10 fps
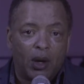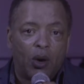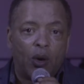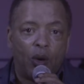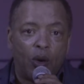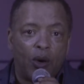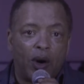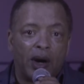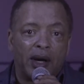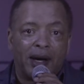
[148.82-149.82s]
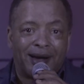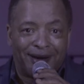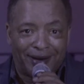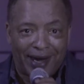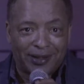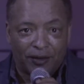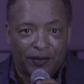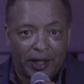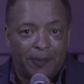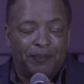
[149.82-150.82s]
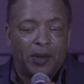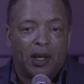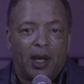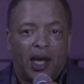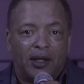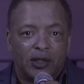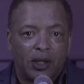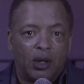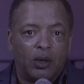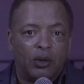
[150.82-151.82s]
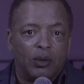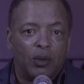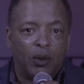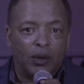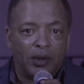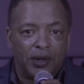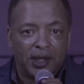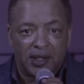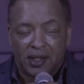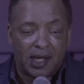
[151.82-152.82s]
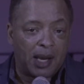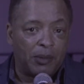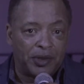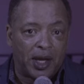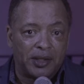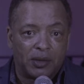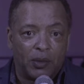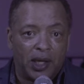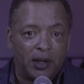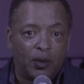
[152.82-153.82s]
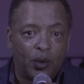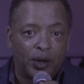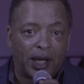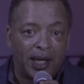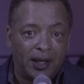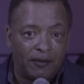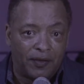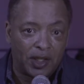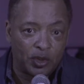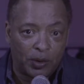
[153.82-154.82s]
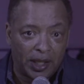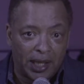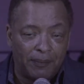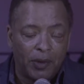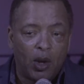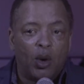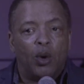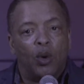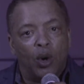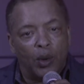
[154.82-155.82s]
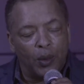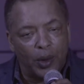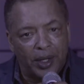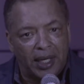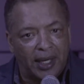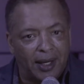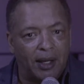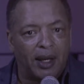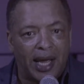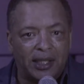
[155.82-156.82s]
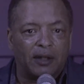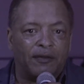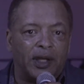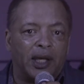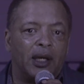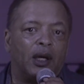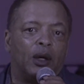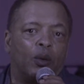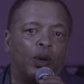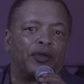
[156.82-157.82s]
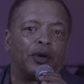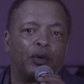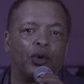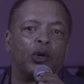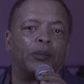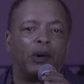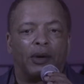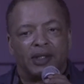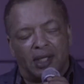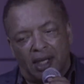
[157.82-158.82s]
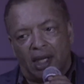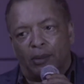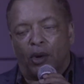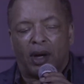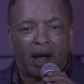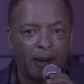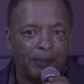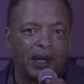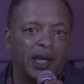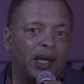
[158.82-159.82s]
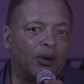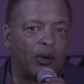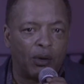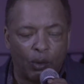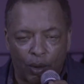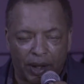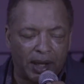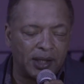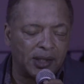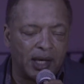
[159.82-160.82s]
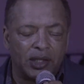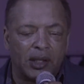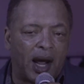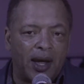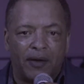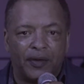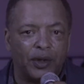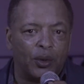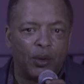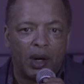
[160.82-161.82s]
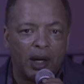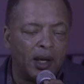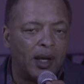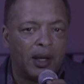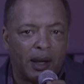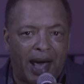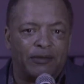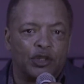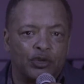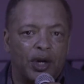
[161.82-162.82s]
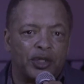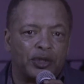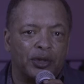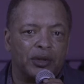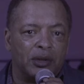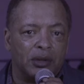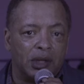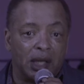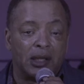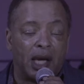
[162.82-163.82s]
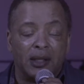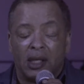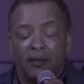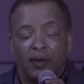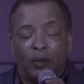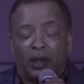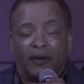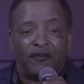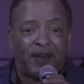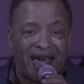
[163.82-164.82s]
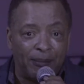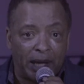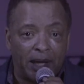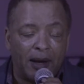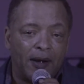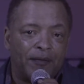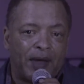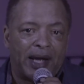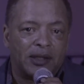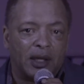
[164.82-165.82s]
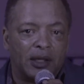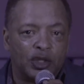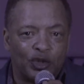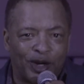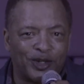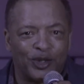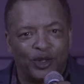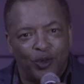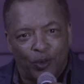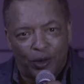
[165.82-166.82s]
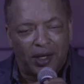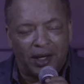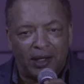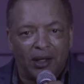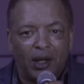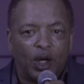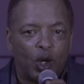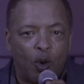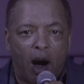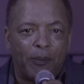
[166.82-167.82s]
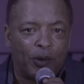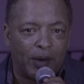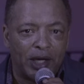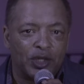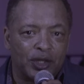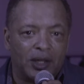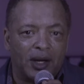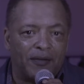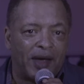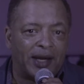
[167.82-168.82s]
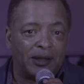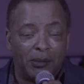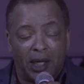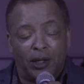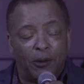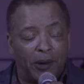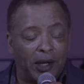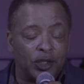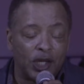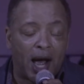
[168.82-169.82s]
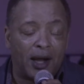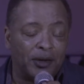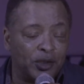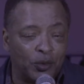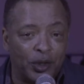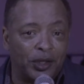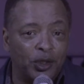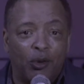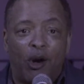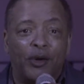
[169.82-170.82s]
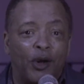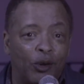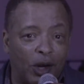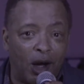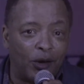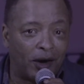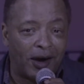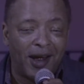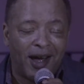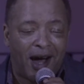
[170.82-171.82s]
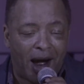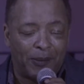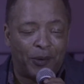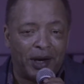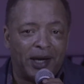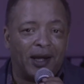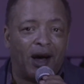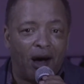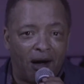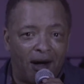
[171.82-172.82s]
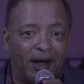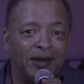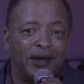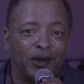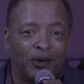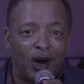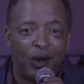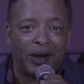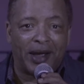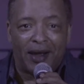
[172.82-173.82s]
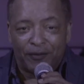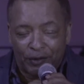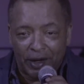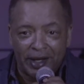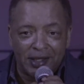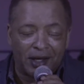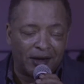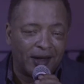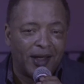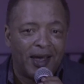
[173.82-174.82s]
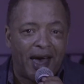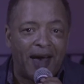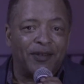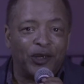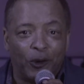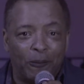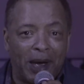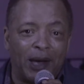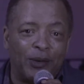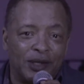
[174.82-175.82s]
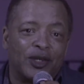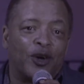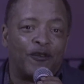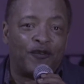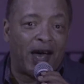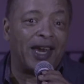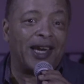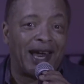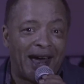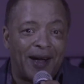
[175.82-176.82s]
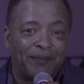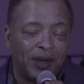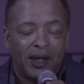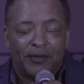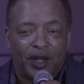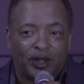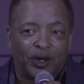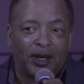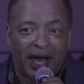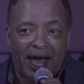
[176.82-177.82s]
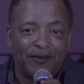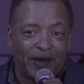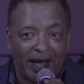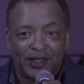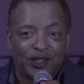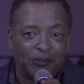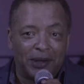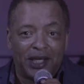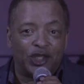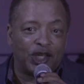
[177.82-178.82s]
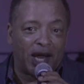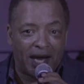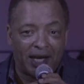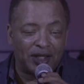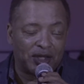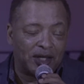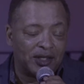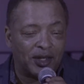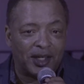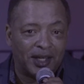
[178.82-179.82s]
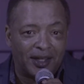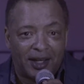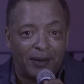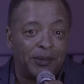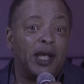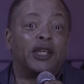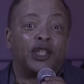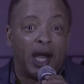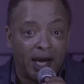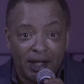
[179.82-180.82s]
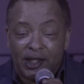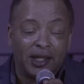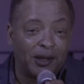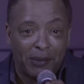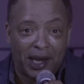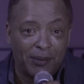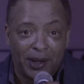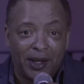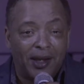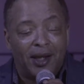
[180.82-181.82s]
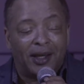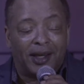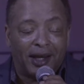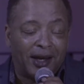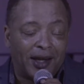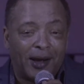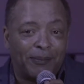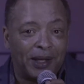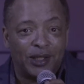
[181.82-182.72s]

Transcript: or collectively. And so it's the same with us. We either work individually or we're working collectively with a group or team or company or organization, however your life structure dictates. Even with a family, that's a structure, and you're working in cooperation of that. The minute you bring a child in this world, you are no longer operating on your own. I got friends that are having new babies, and they're finding out that their life has to be changed because they're getting up, changing the baby, getting up at